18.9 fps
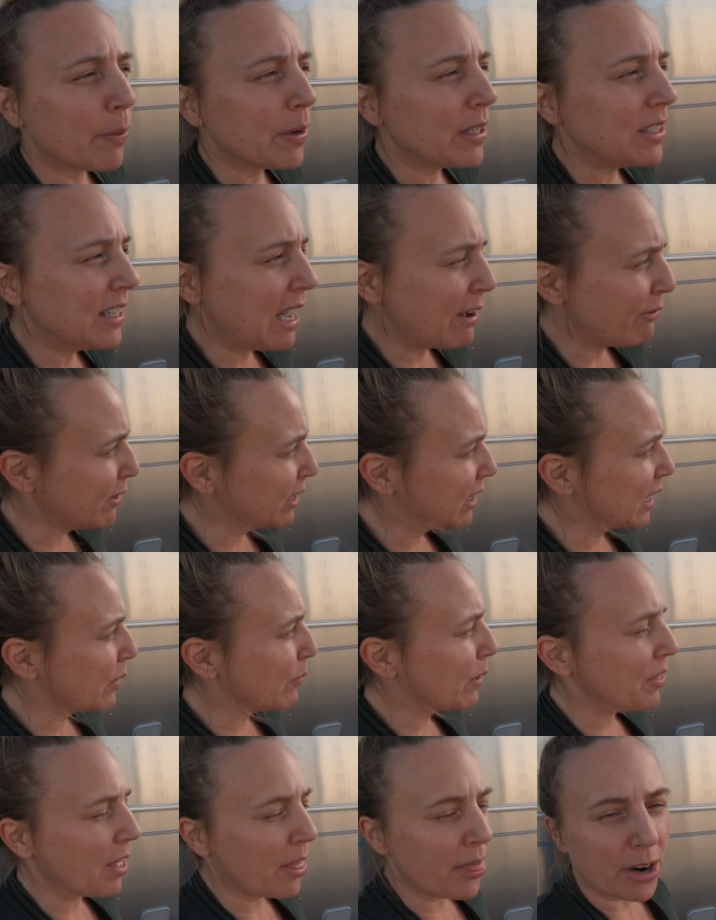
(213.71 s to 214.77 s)
But we definitely
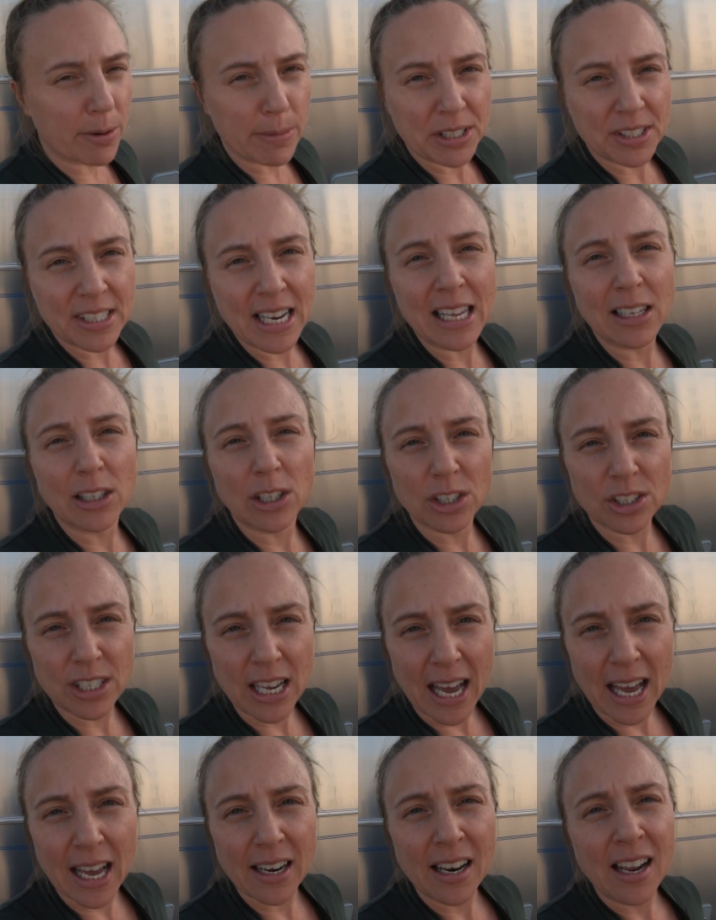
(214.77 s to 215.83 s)
want the thermostat looked
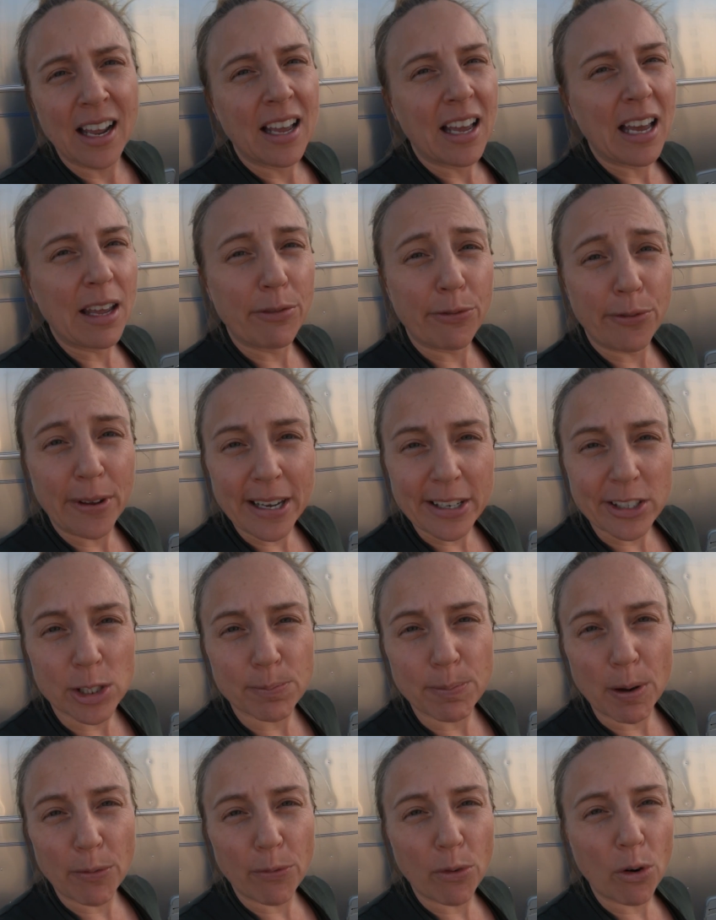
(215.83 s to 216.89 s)
at and fixed
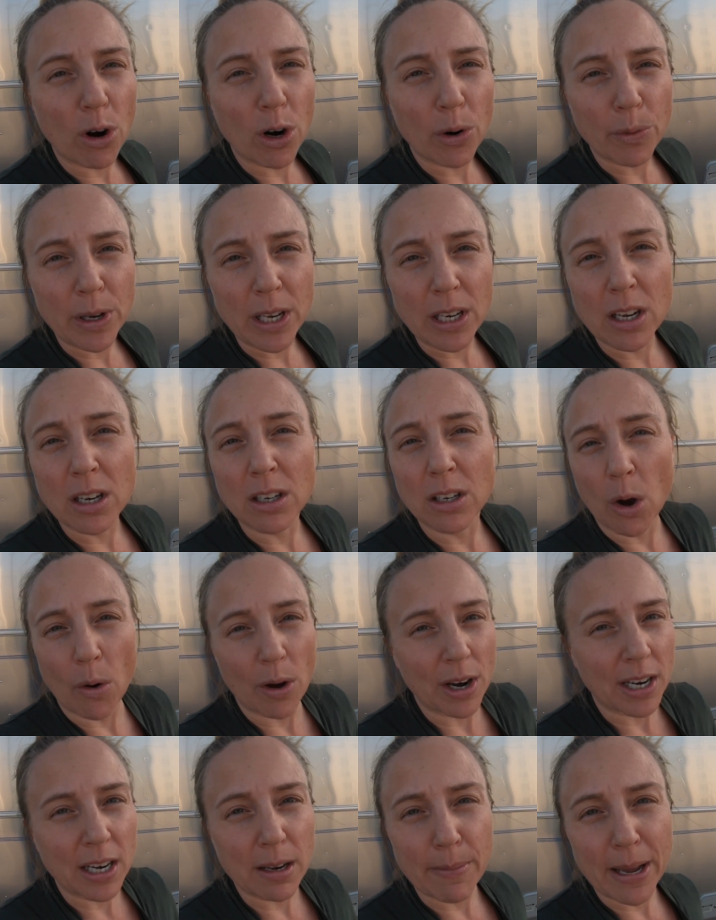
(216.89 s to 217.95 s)
before we go
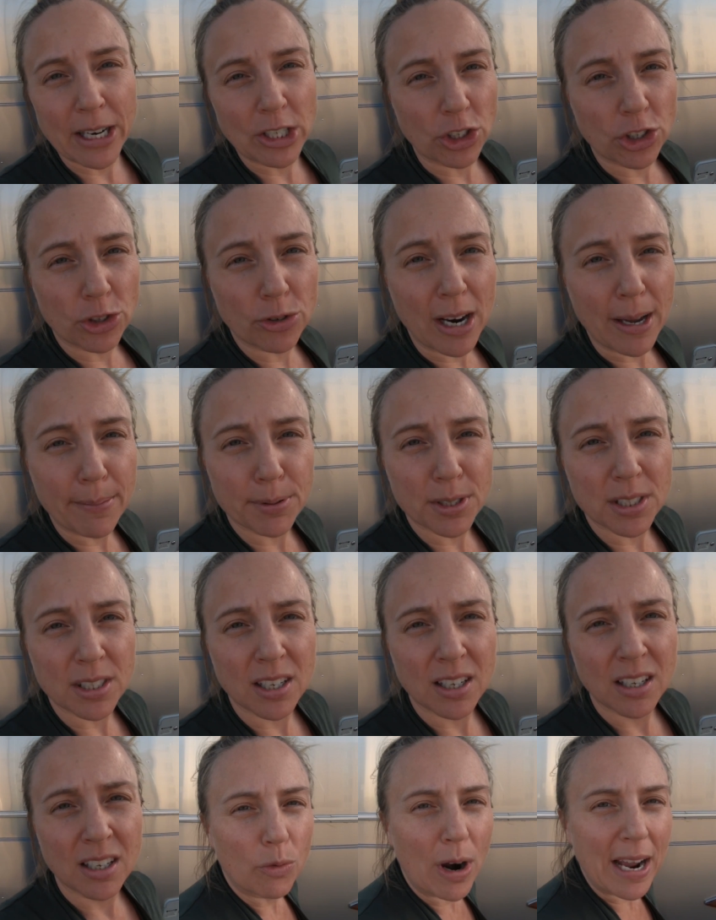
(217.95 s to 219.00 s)
on any major trips.
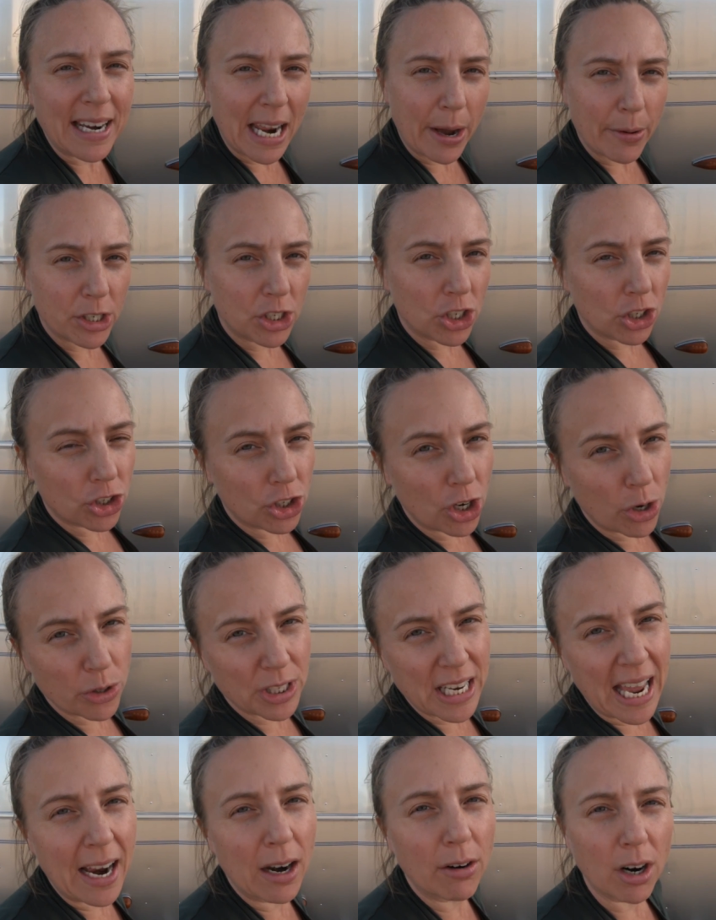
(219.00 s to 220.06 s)
Right now it just shows
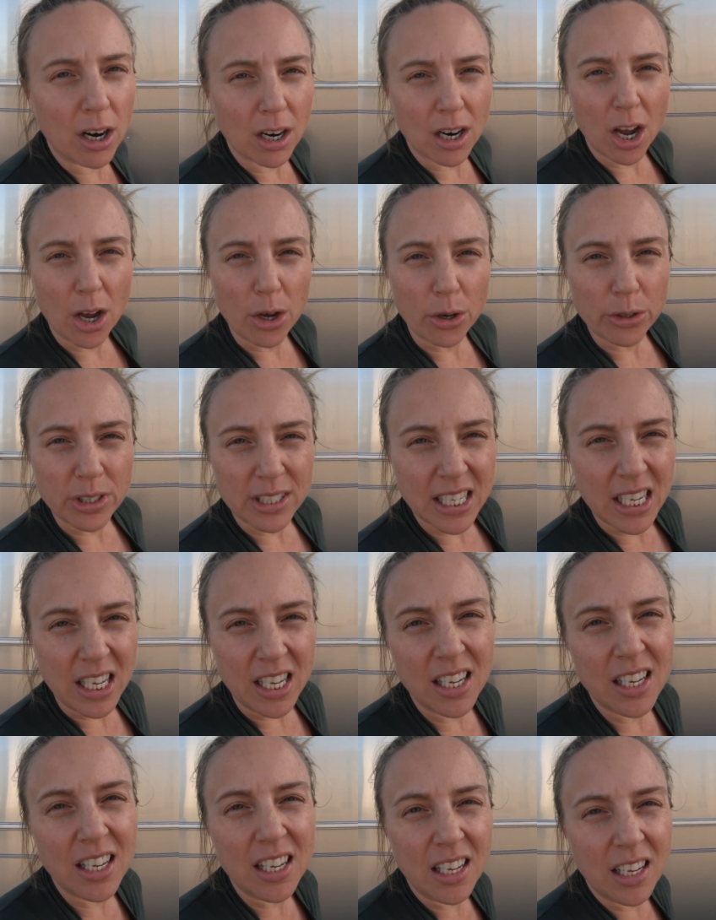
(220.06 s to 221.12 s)
error codes
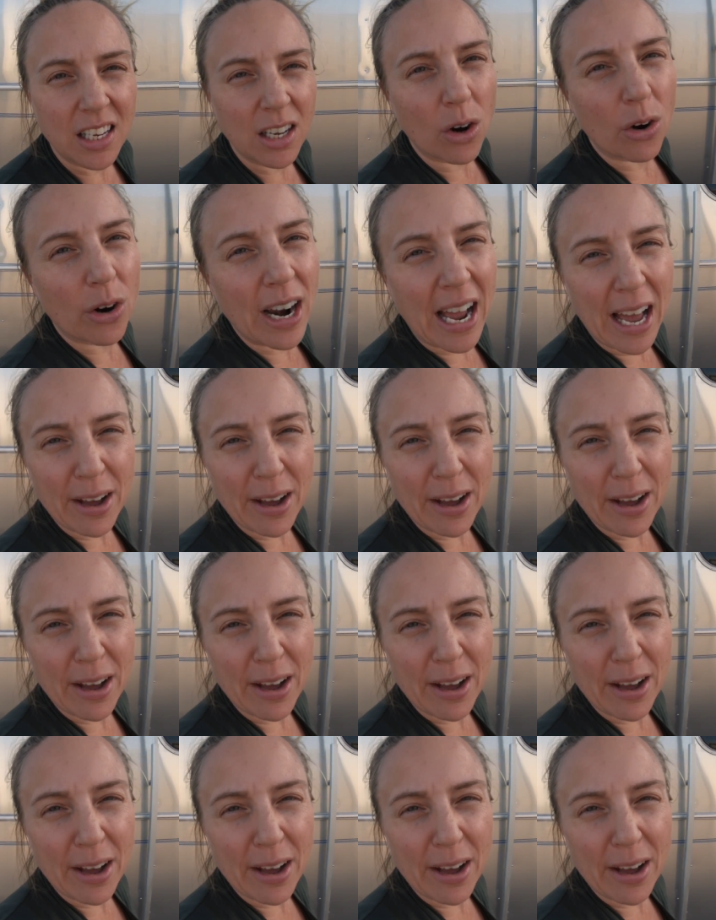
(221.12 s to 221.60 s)
EE or